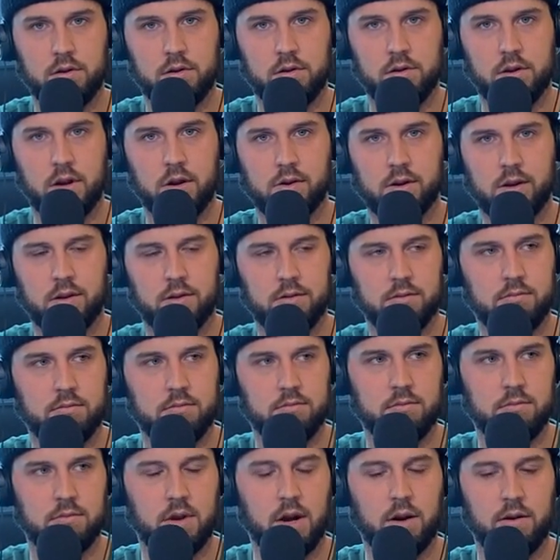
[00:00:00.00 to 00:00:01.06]
okay,
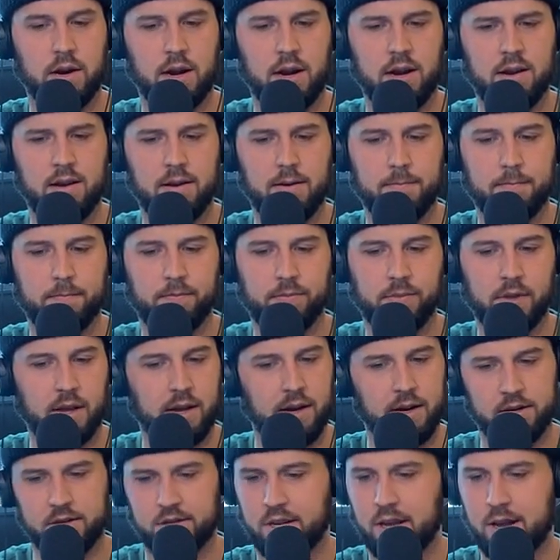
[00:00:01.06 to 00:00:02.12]
all right. And
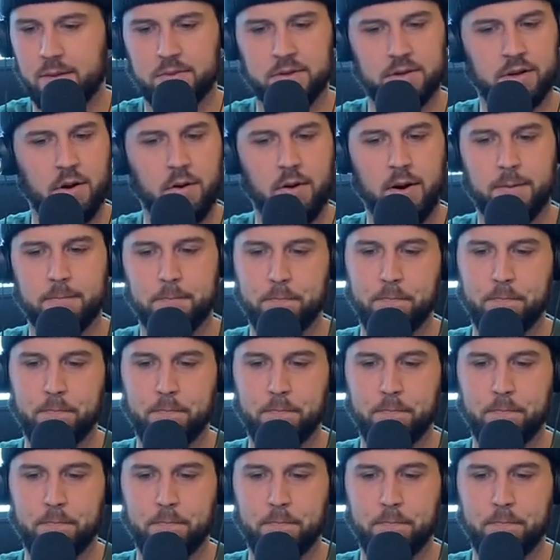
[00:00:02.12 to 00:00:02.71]
he just keeps going.